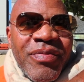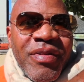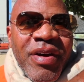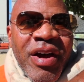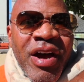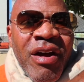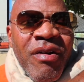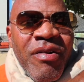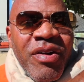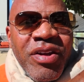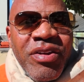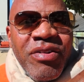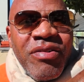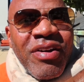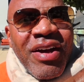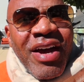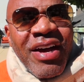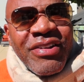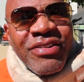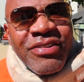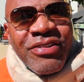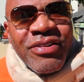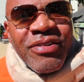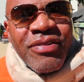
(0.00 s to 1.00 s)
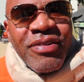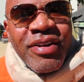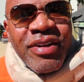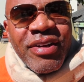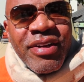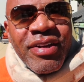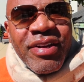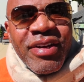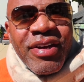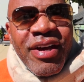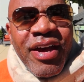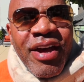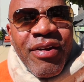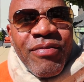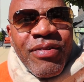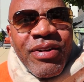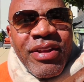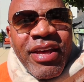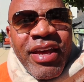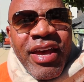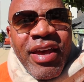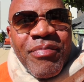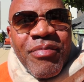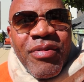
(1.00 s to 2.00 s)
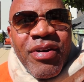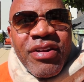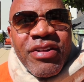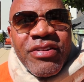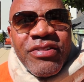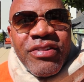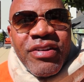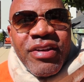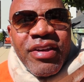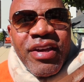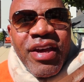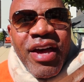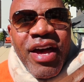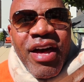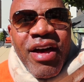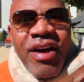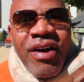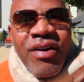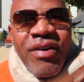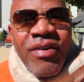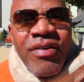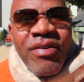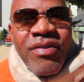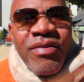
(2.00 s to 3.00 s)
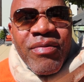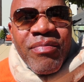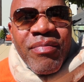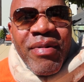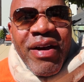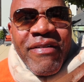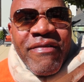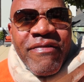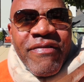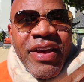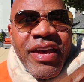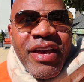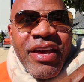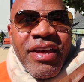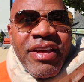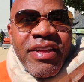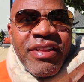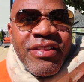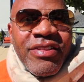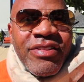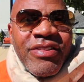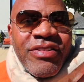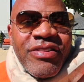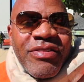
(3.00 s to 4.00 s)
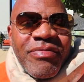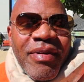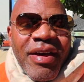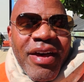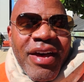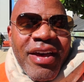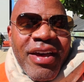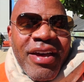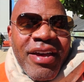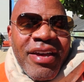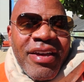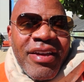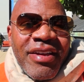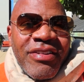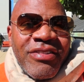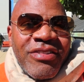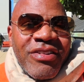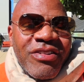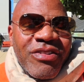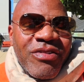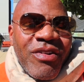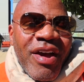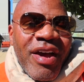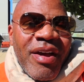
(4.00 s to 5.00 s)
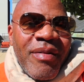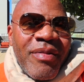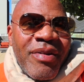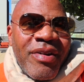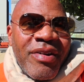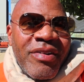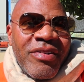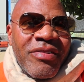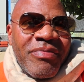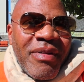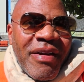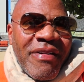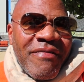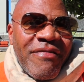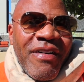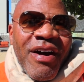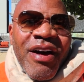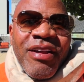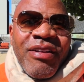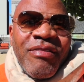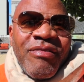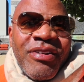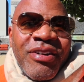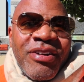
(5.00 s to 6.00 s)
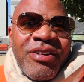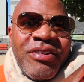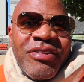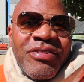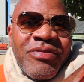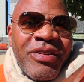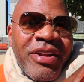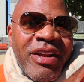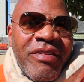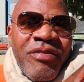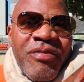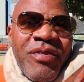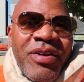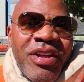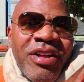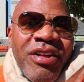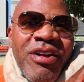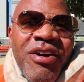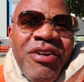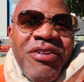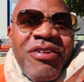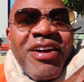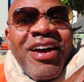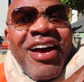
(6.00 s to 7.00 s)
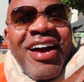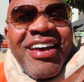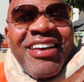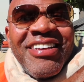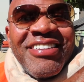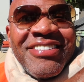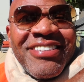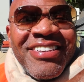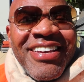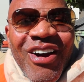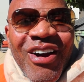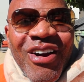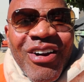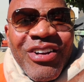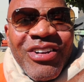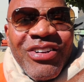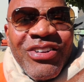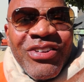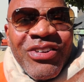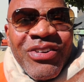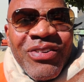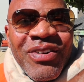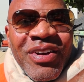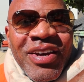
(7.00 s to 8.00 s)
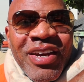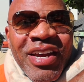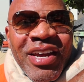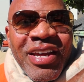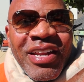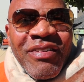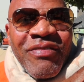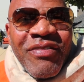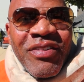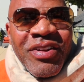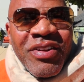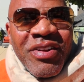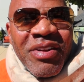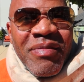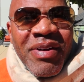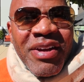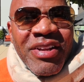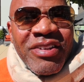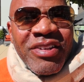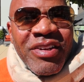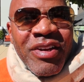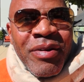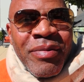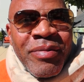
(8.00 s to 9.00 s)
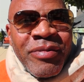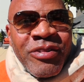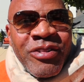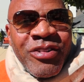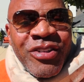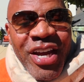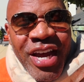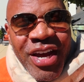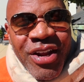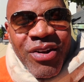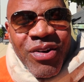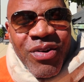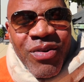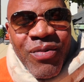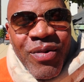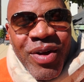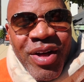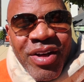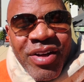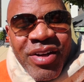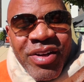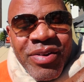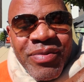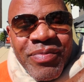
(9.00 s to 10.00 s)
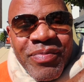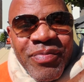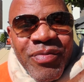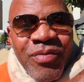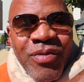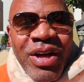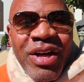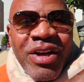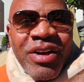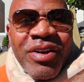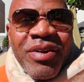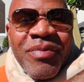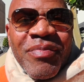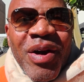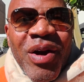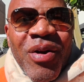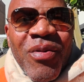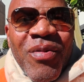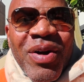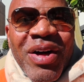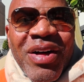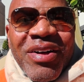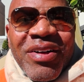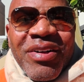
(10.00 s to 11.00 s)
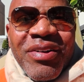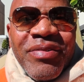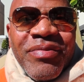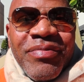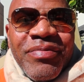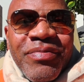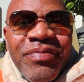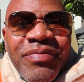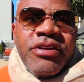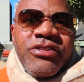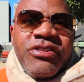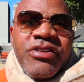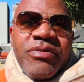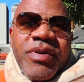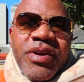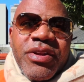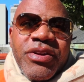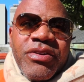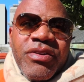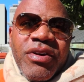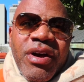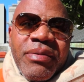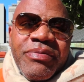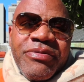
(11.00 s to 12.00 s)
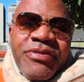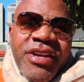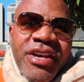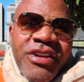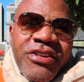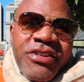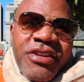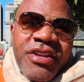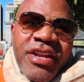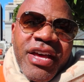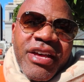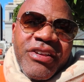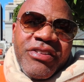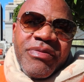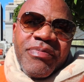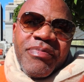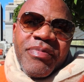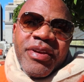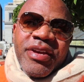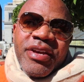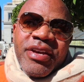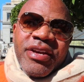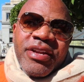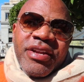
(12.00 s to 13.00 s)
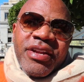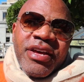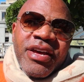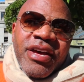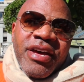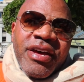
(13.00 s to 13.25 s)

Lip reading: how are you guys doing? I really came on to see how my fans, my subscribers, my followers, whatever you want to call you guys, are doing. And if you're new to my channel, welcome, welcome, welcome. So my new obsession has been